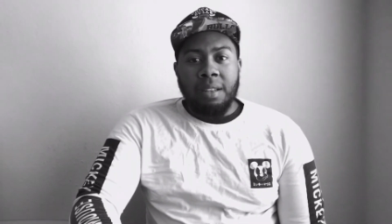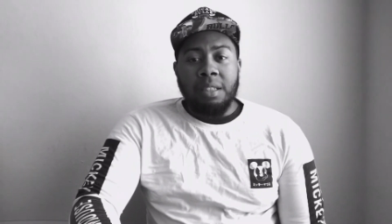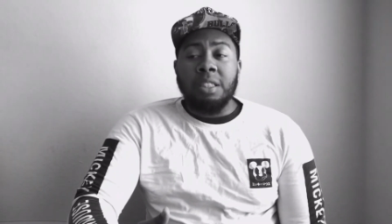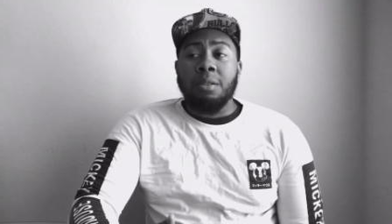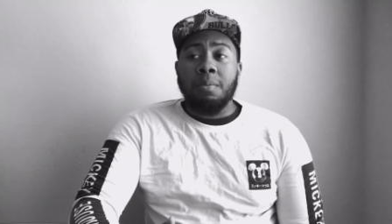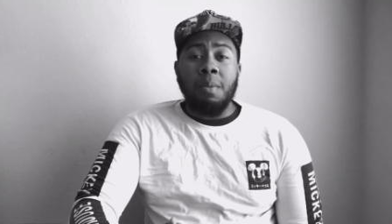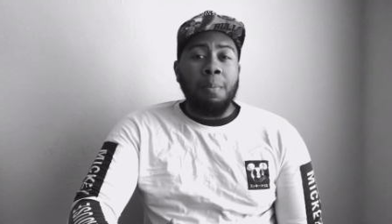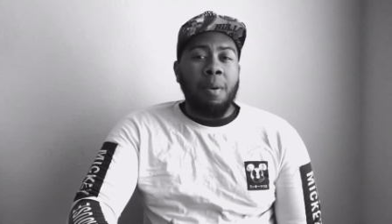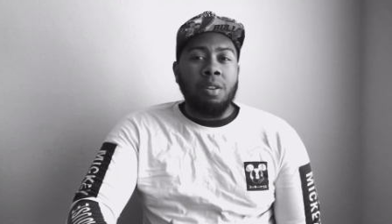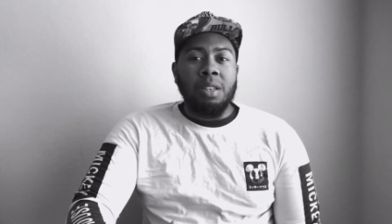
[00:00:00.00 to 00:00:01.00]
Just me
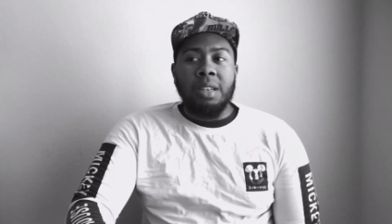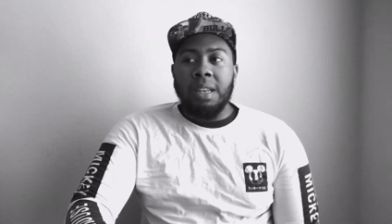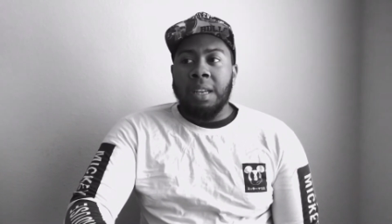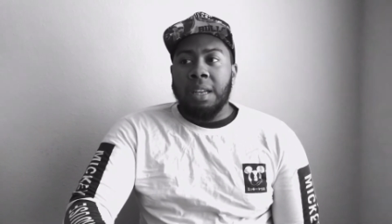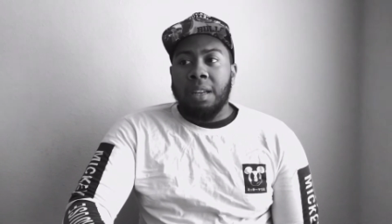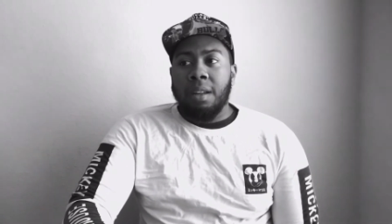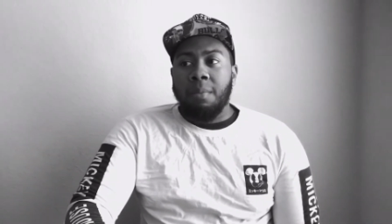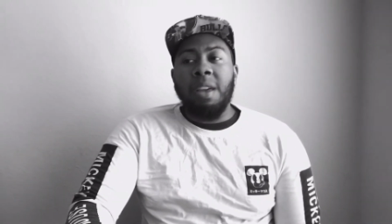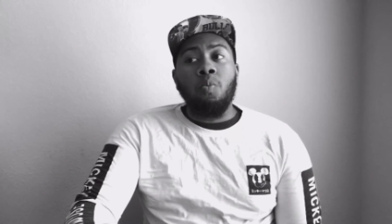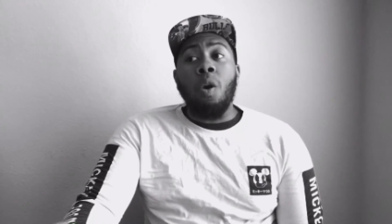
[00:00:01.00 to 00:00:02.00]
personally,
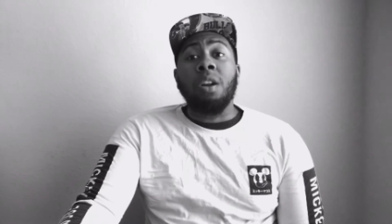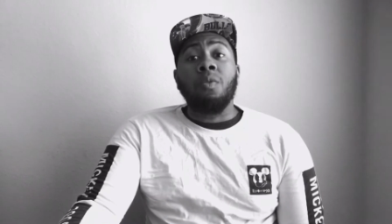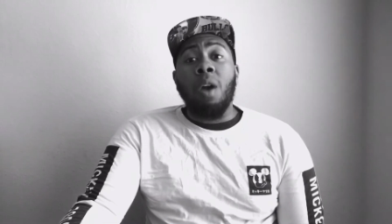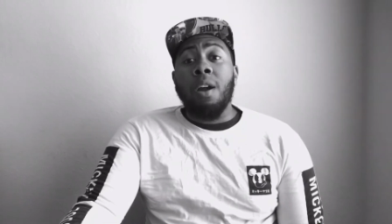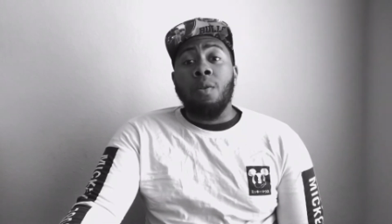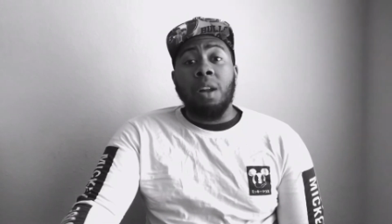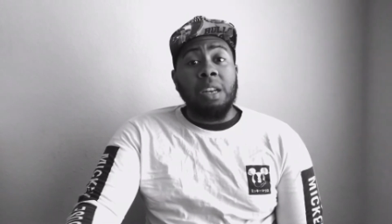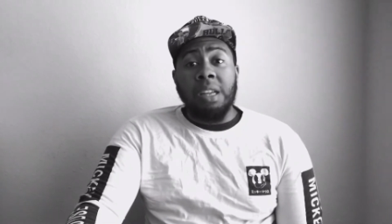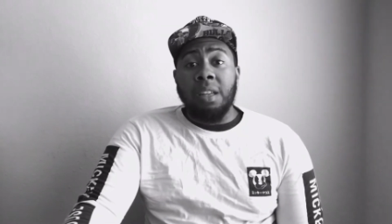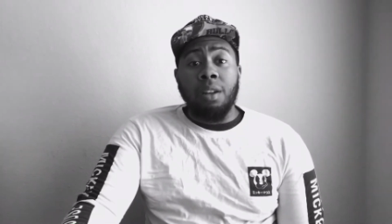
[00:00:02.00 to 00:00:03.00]
but he won the round
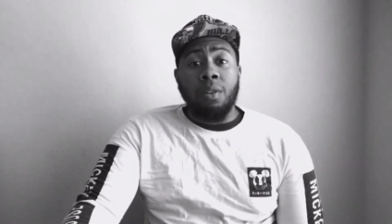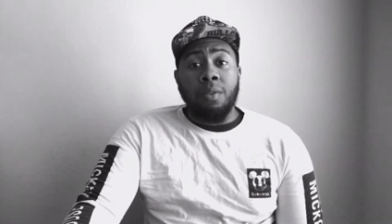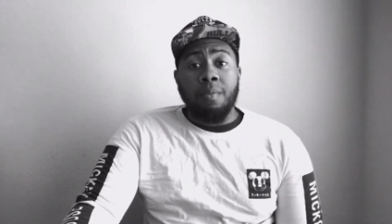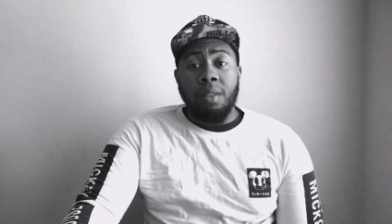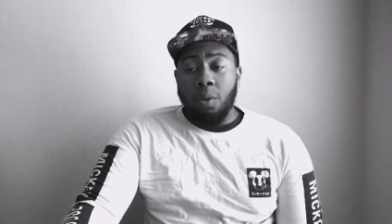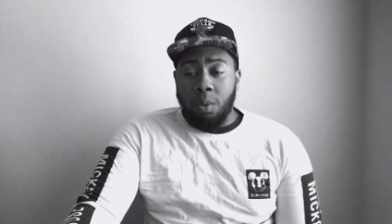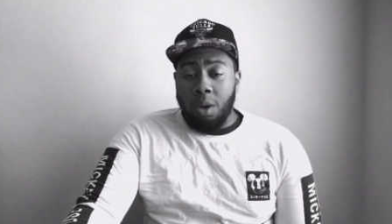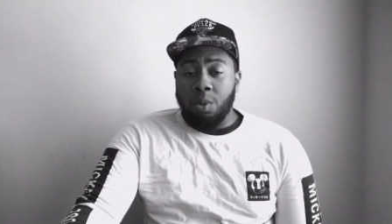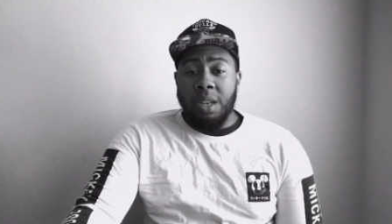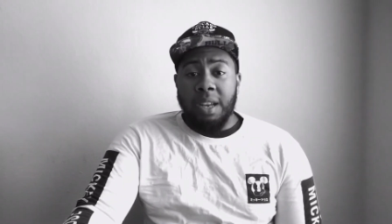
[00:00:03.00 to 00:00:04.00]
clearly though. No,
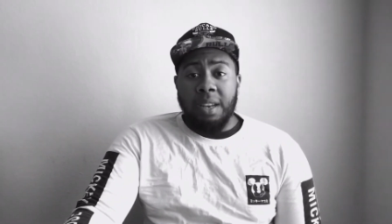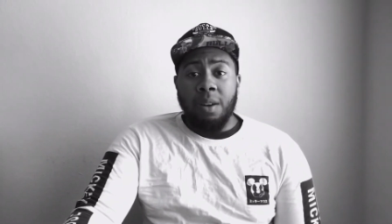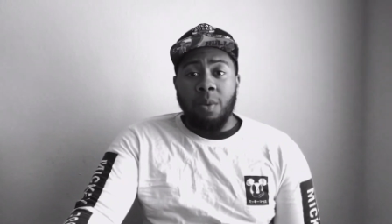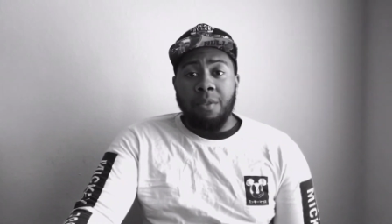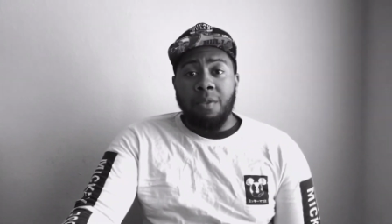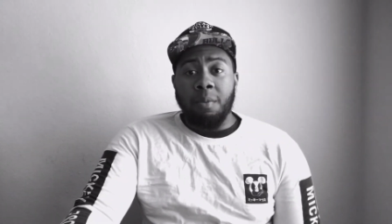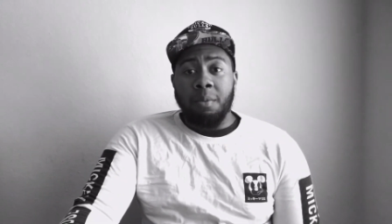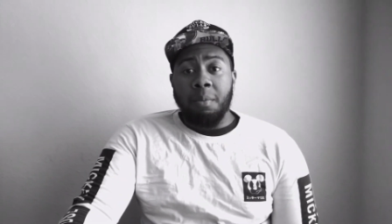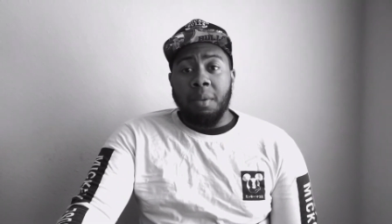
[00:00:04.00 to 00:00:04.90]
no taking that away from him.